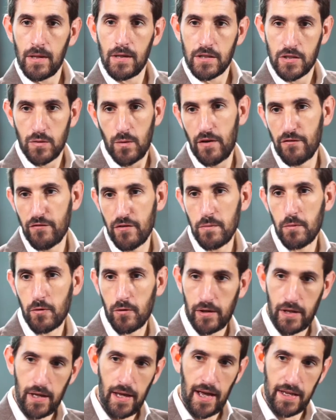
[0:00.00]
So
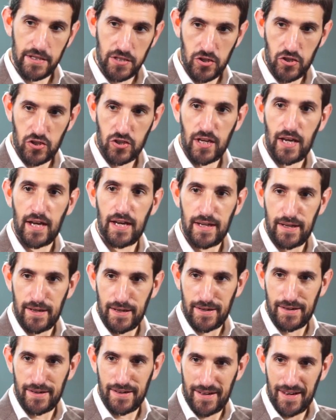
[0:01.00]
everybody has a say
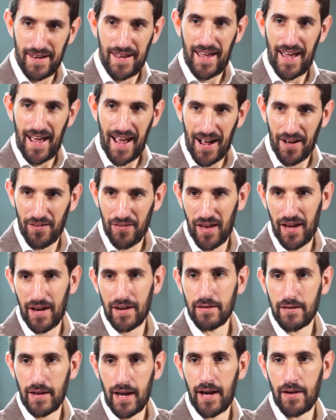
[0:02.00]
in how
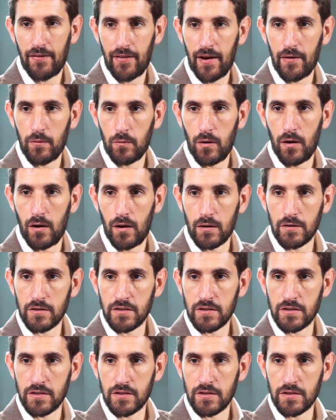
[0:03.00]
that works.